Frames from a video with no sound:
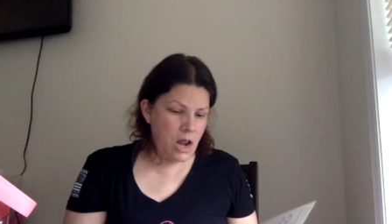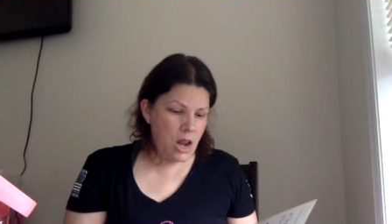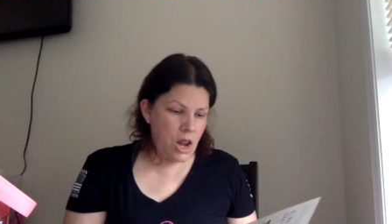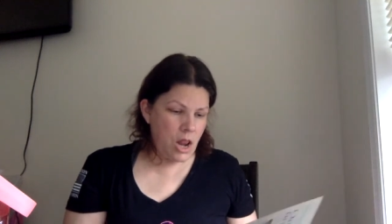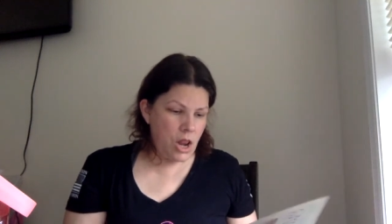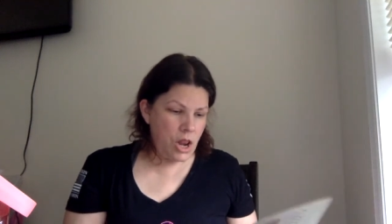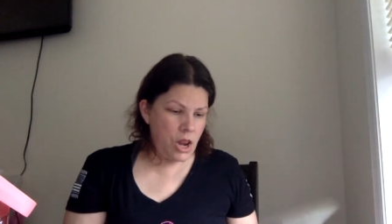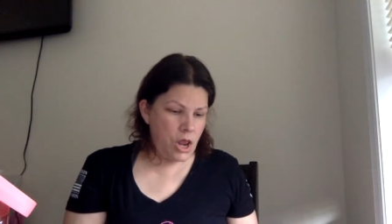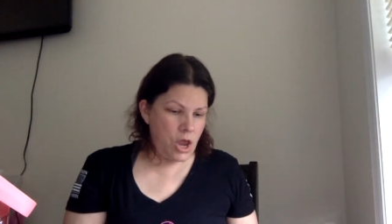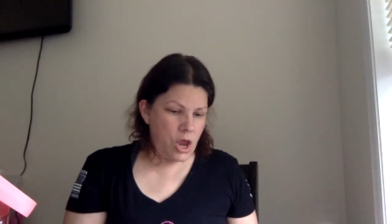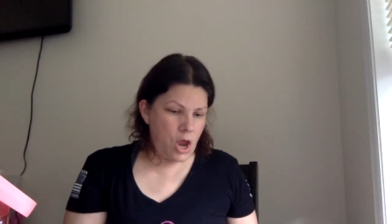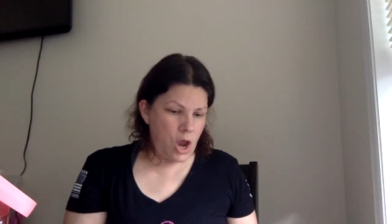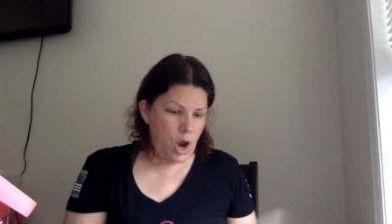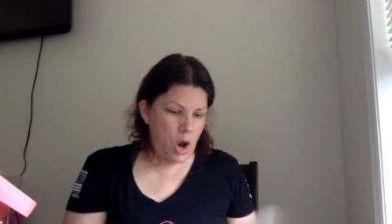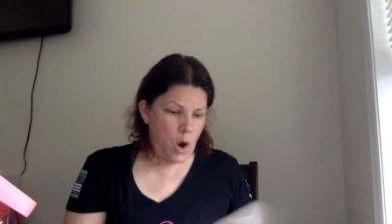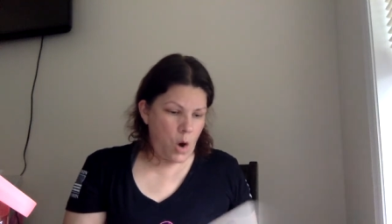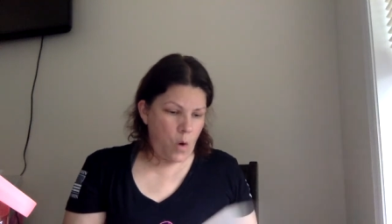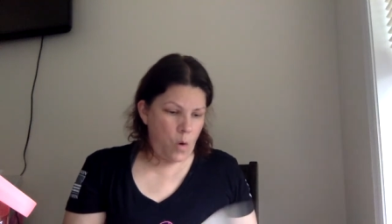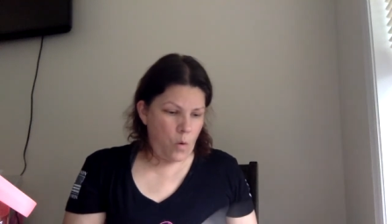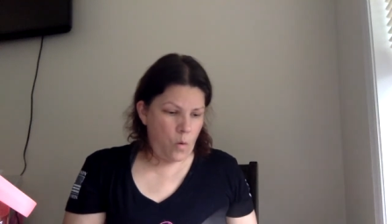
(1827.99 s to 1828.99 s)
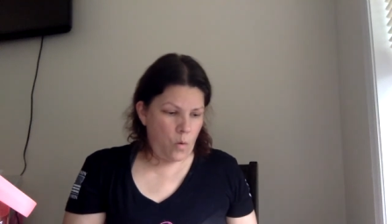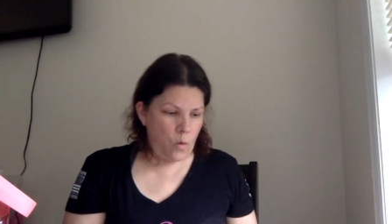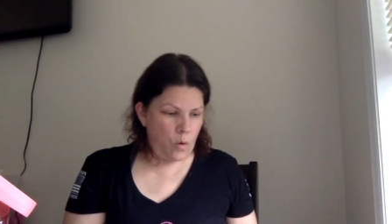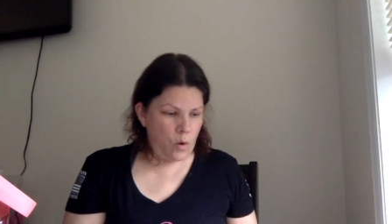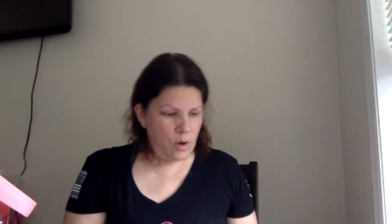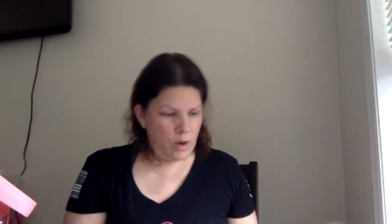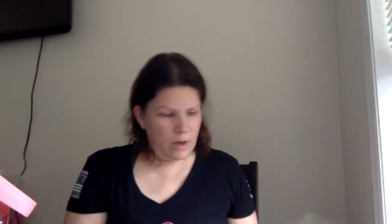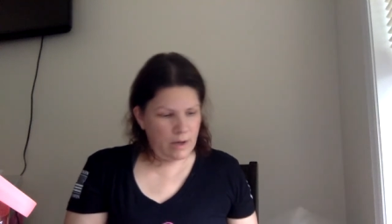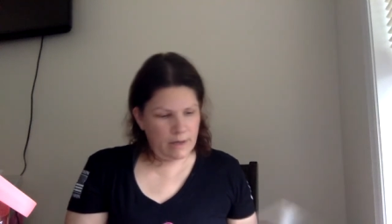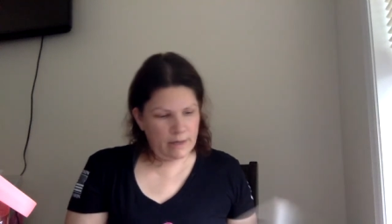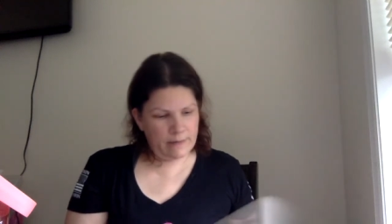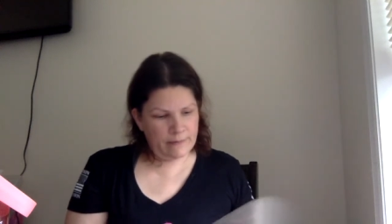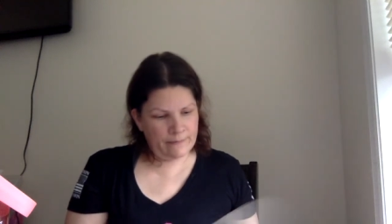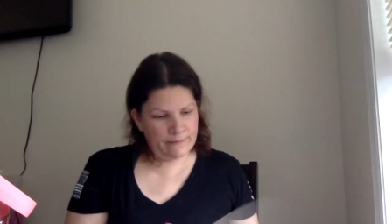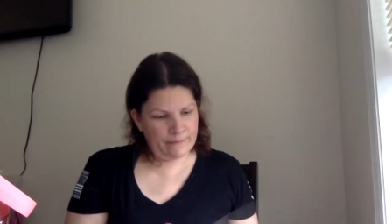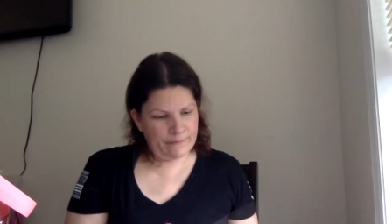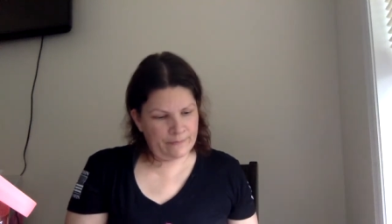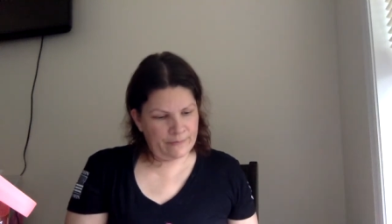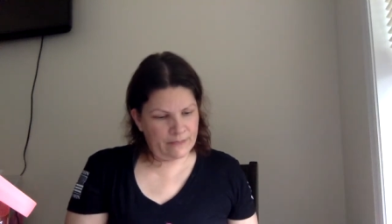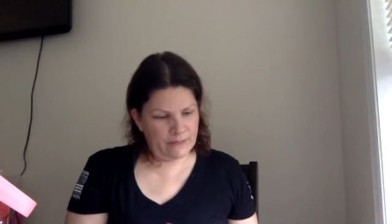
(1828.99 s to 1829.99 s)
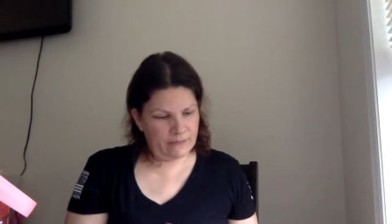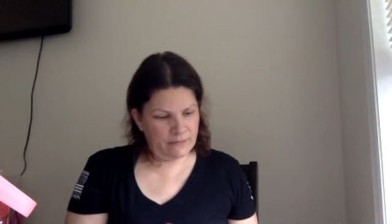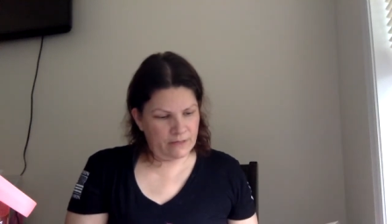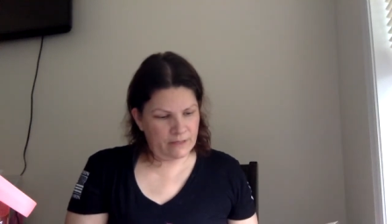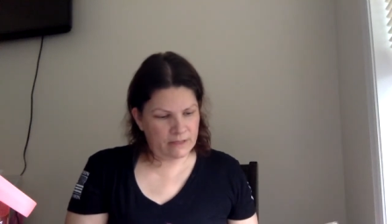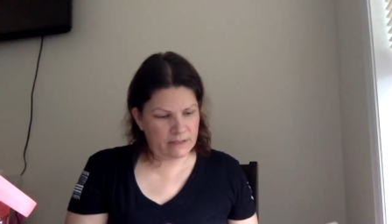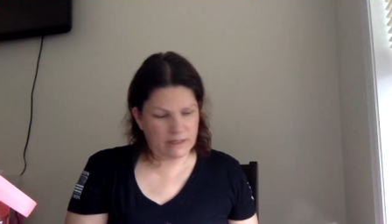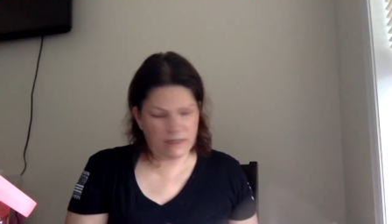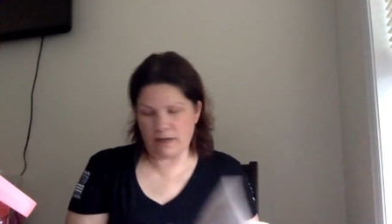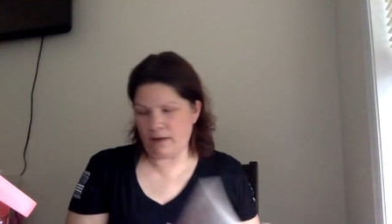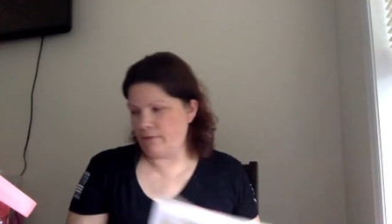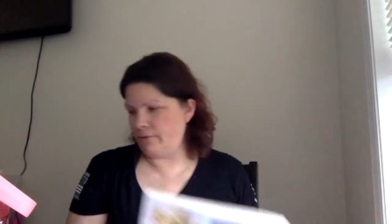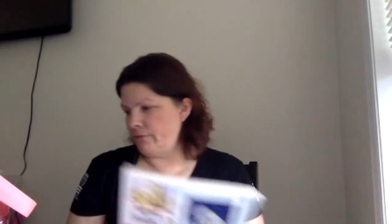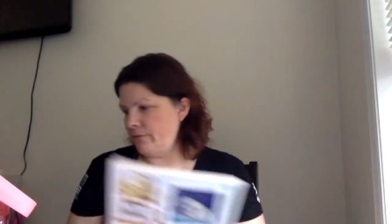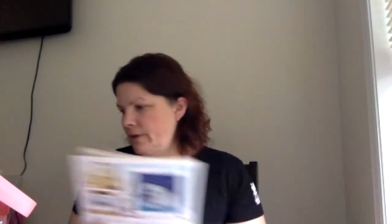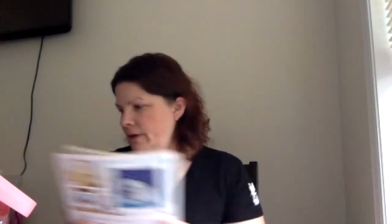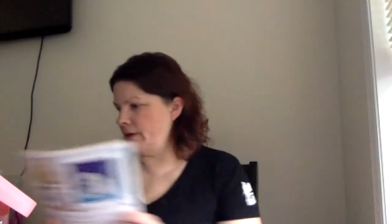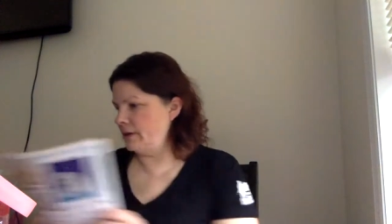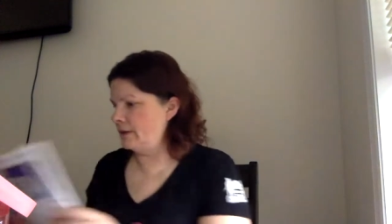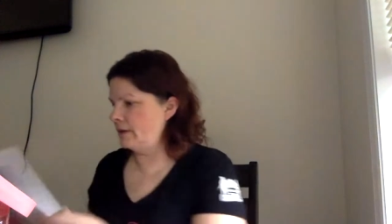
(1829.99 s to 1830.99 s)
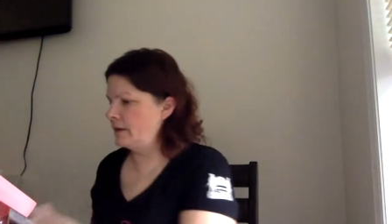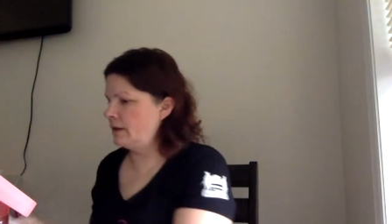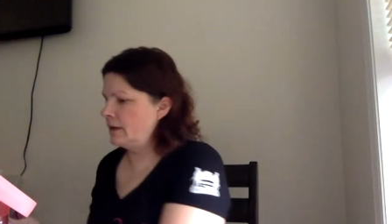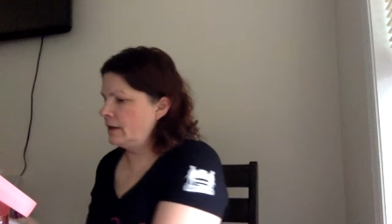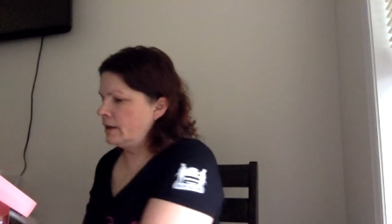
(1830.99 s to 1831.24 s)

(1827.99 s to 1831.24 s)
No. In fact, I can't even find it.